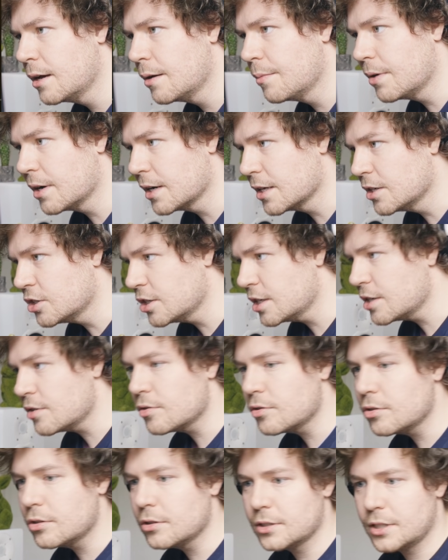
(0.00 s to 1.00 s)
But in
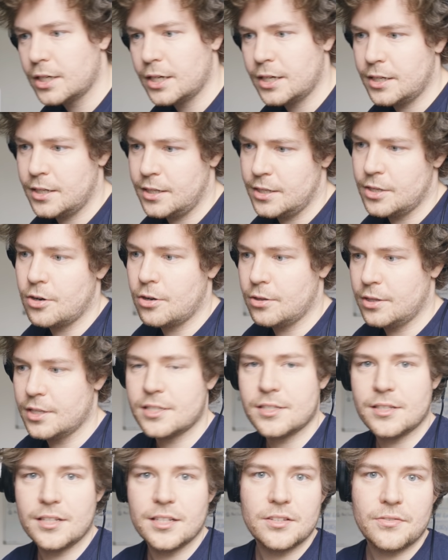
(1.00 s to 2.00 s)
general,
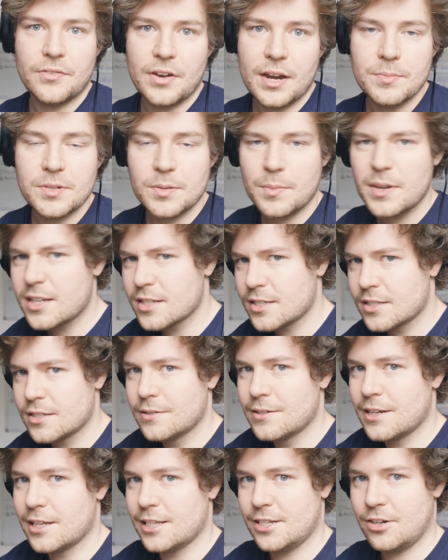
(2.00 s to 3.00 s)
this frame to me
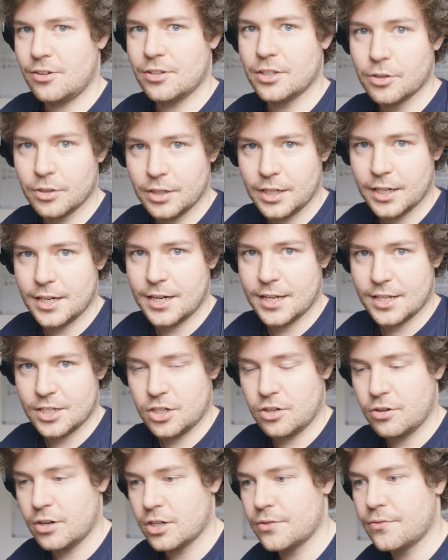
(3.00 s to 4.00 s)
doesn't necessarily look like a next
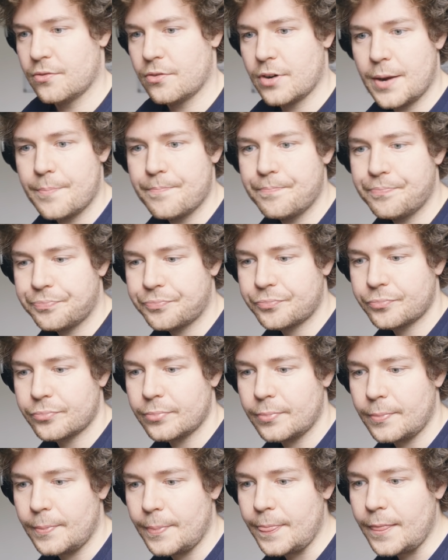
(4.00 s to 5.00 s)
generation frame.
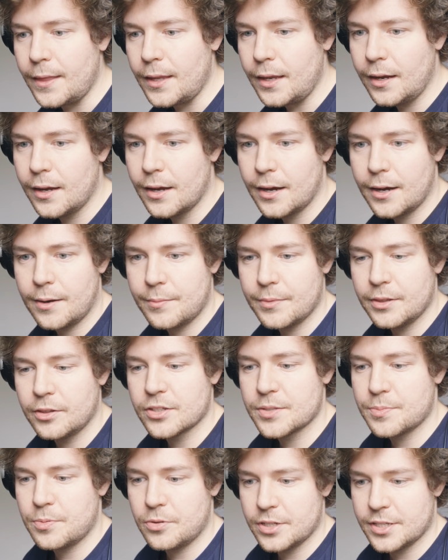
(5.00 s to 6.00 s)
It
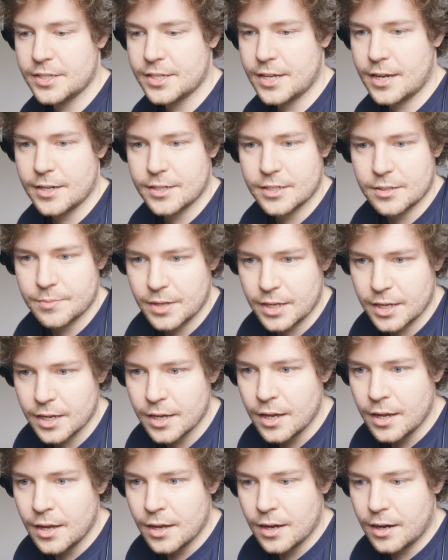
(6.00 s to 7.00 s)
looks pretty standard to me.
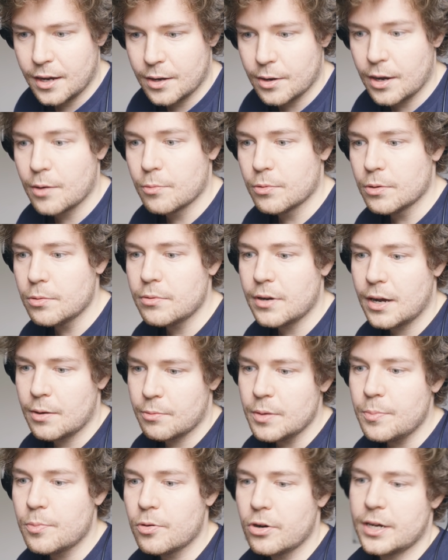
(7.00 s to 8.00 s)
I
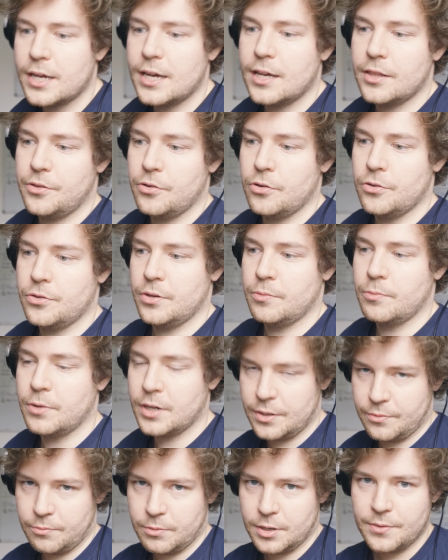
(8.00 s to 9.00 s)
will point out though that
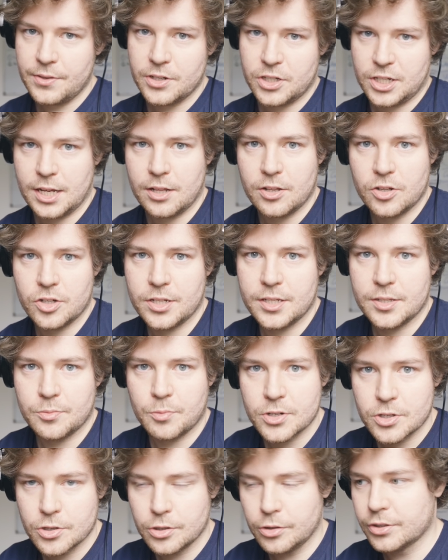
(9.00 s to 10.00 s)
one of the challenges
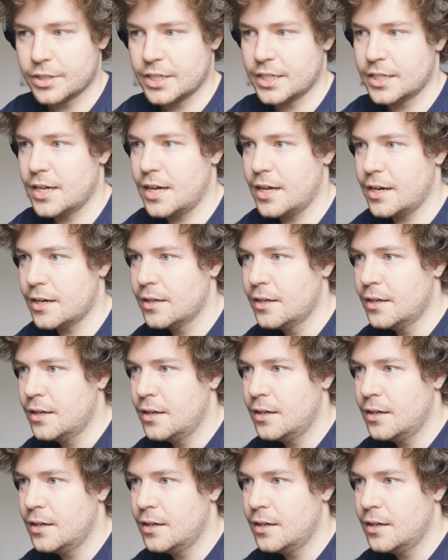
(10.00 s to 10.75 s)
when you're looking at